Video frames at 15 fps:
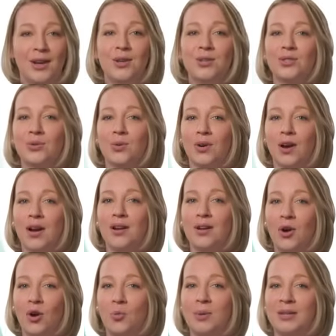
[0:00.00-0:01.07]
Store
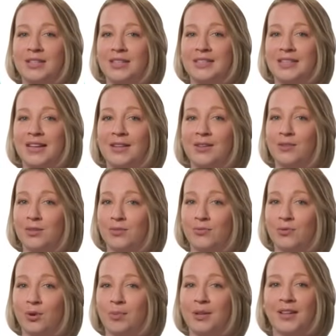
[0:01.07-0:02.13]
unopened containers of
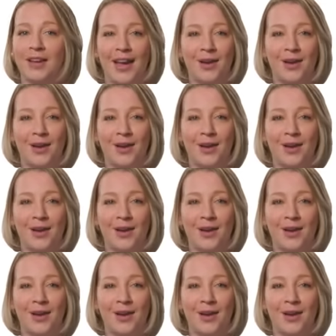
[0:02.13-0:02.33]
formula